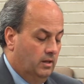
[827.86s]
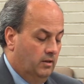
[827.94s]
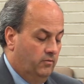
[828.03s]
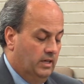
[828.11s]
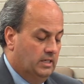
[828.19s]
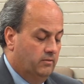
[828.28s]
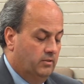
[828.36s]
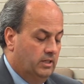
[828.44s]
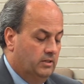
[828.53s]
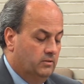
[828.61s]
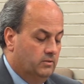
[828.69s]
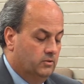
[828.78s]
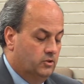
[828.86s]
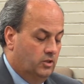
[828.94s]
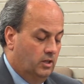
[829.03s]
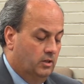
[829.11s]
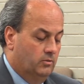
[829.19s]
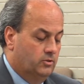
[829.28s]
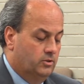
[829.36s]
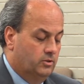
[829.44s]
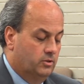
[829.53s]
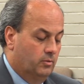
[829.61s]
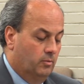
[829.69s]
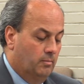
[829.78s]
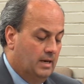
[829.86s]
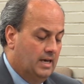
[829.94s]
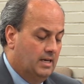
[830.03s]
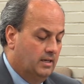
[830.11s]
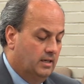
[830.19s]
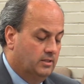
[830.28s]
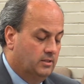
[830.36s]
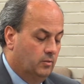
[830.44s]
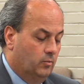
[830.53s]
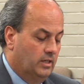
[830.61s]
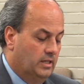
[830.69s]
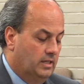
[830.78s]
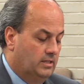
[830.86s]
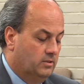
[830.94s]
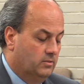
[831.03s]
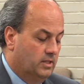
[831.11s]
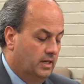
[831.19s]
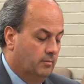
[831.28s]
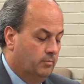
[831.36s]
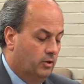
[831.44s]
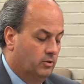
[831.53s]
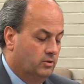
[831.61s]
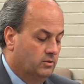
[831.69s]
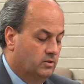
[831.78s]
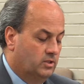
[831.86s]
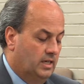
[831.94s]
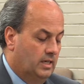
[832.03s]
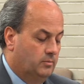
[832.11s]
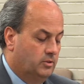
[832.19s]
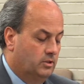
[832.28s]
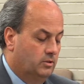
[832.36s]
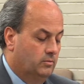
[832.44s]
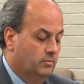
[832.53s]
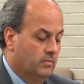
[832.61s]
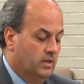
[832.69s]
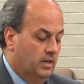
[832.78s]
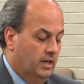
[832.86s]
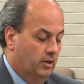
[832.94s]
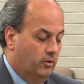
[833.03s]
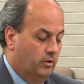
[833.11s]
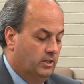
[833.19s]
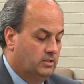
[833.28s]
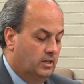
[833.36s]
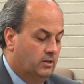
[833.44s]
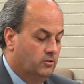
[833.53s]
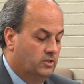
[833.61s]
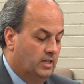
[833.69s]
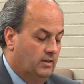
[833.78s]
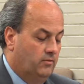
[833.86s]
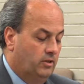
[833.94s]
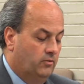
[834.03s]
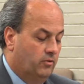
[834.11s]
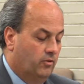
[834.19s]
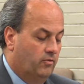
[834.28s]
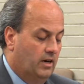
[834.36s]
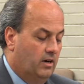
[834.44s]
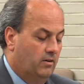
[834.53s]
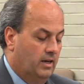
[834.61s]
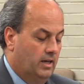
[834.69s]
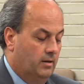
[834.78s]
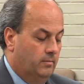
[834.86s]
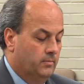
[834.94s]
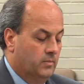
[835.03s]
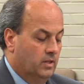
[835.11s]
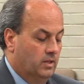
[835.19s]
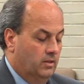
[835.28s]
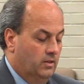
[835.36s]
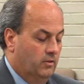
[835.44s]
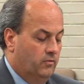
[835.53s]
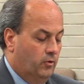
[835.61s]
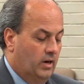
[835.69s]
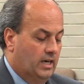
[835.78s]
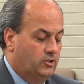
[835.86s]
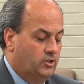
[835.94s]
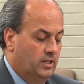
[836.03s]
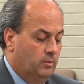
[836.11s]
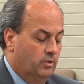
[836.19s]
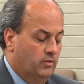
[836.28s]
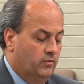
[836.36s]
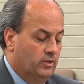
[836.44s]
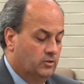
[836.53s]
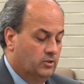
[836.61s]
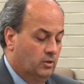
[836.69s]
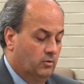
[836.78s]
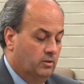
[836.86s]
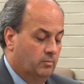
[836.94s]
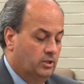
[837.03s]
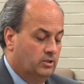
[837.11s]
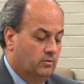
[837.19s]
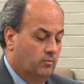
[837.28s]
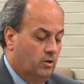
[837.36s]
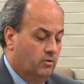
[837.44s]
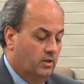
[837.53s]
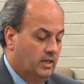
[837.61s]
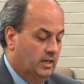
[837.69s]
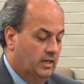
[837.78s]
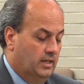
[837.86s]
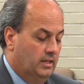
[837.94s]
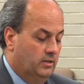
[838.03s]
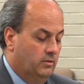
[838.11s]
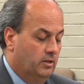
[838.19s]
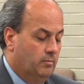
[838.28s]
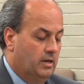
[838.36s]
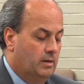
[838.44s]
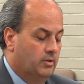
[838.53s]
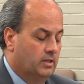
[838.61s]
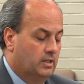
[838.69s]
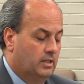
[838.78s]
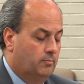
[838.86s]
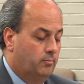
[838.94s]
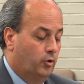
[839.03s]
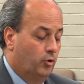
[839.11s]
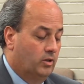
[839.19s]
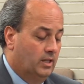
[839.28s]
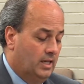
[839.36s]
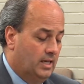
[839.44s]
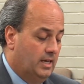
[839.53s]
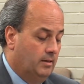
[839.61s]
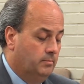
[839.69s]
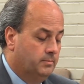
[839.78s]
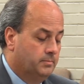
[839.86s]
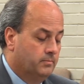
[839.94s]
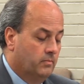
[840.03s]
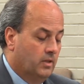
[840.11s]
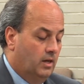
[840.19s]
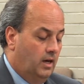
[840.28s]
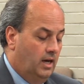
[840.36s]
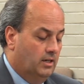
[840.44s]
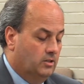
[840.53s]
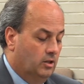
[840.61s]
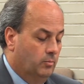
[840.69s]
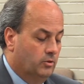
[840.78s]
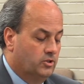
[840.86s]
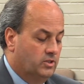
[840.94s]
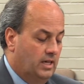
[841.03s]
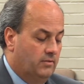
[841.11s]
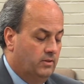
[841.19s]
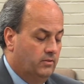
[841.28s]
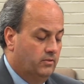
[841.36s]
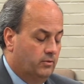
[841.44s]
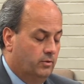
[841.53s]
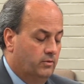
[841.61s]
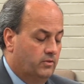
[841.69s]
effectively serves to remind us that we need to take personal steps to increase our safety for fire now. Therefore, I, Shannon Whitfield, sole commissioner of Walker County, do hereby proclaim October 7th through